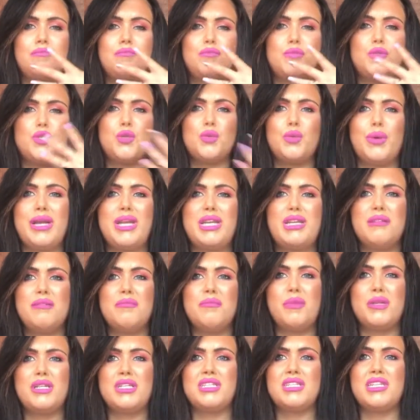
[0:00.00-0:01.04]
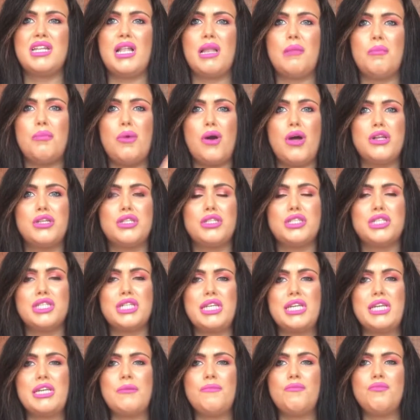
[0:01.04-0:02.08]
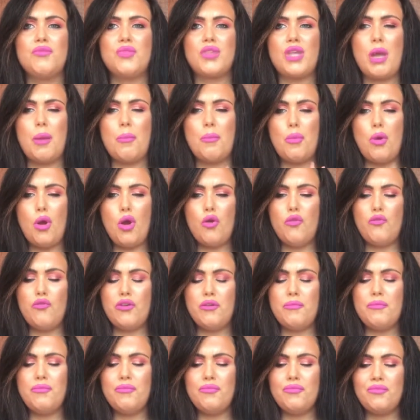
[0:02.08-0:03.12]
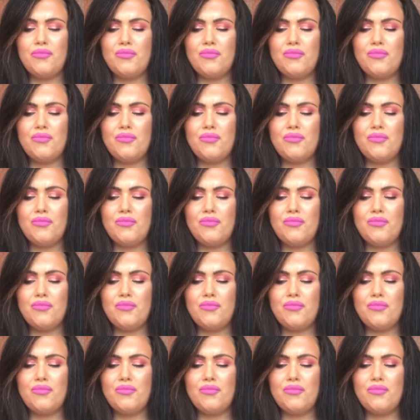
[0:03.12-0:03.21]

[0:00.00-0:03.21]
sweet but still punchy perfume